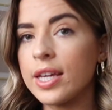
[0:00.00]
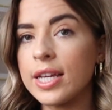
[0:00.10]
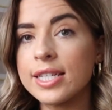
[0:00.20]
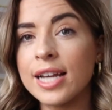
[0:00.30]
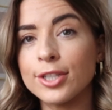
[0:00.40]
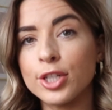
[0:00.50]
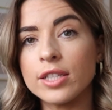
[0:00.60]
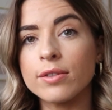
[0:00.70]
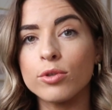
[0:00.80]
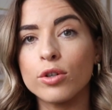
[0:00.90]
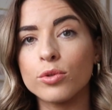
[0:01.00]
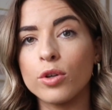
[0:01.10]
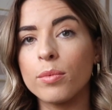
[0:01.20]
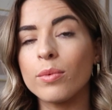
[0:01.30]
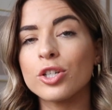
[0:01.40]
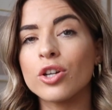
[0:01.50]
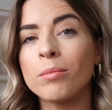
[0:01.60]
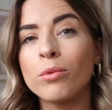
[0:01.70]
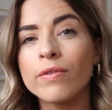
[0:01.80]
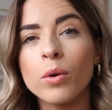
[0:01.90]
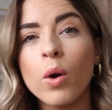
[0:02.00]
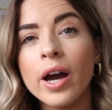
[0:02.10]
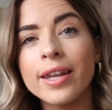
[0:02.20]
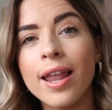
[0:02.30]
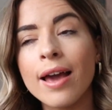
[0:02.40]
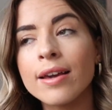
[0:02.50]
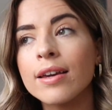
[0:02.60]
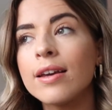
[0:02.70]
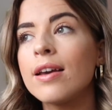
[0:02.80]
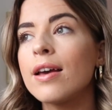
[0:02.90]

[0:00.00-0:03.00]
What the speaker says: the dad jeans from Topshop, which are more of a wide leg.